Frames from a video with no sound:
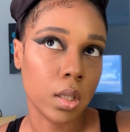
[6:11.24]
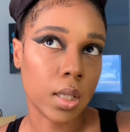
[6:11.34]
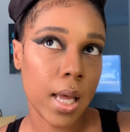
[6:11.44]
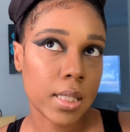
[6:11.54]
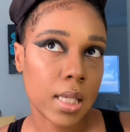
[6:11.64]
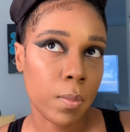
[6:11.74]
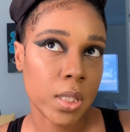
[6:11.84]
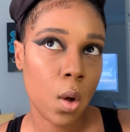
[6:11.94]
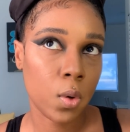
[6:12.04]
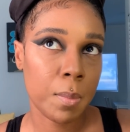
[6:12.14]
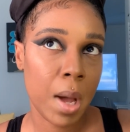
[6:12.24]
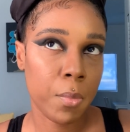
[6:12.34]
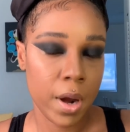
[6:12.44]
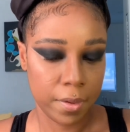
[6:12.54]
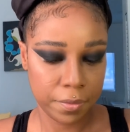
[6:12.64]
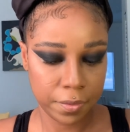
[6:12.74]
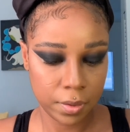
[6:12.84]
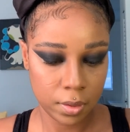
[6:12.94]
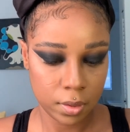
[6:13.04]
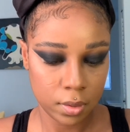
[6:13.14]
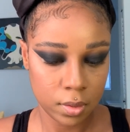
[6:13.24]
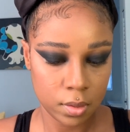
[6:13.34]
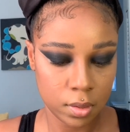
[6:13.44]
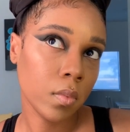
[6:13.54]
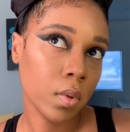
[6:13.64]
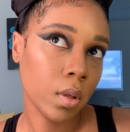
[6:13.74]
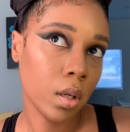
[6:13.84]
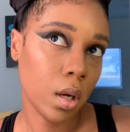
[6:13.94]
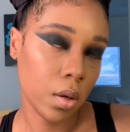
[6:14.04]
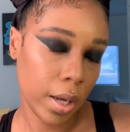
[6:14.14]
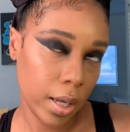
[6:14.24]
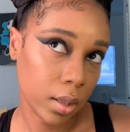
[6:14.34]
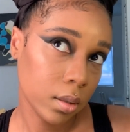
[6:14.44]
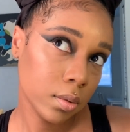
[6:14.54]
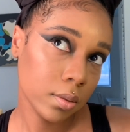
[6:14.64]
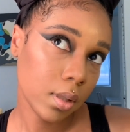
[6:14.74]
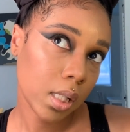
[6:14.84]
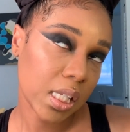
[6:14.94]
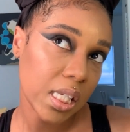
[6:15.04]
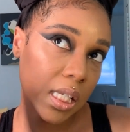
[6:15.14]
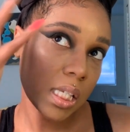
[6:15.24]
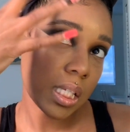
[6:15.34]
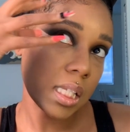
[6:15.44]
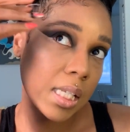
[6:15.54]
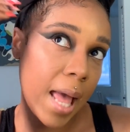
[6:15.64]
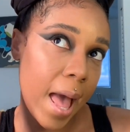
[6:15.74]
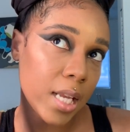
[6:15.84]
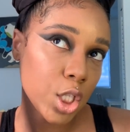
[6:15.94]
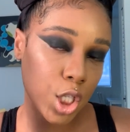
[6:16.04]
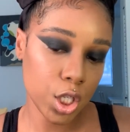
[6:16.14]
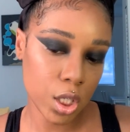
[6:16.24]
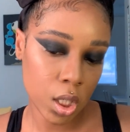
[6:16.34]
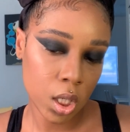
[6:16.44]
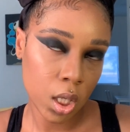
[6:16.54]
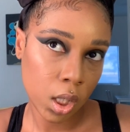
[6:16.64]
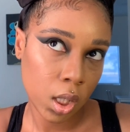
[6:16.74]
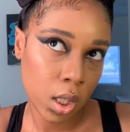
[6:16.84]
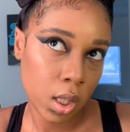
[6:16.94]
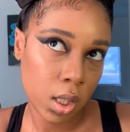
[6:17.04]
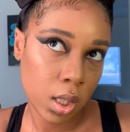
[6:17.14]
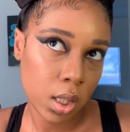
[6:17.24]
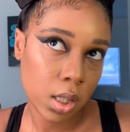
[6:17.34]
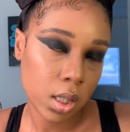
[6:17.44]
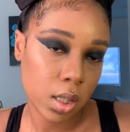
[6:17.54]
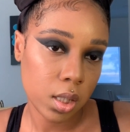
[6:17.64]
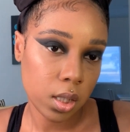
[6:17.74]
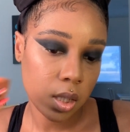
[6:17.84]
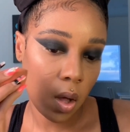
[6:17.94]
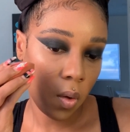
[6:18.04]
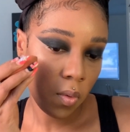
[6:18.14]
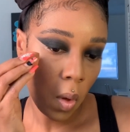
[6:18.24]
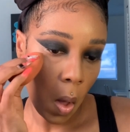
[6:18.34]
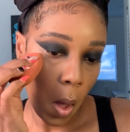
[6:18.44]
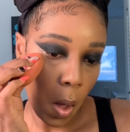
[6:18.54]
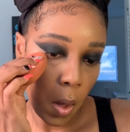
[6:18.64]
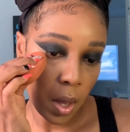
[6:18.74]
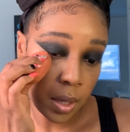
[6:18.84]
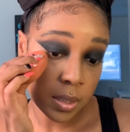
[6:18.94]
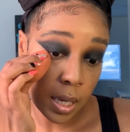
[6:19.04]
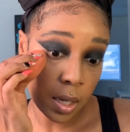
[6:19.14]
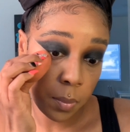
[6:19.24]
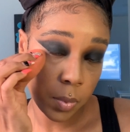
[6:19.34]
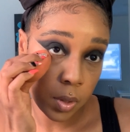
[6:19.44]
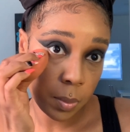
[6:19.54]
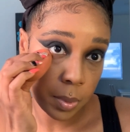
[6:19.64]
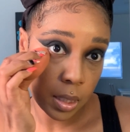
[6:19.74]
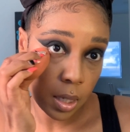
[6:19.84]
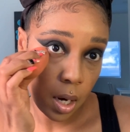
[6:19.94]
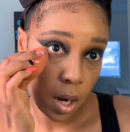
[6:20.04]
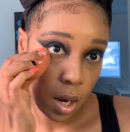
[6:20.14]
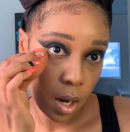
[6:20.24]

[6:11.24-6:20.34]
Yes, I was holding my breath. Okay, snatched. So, you take your beauty blender.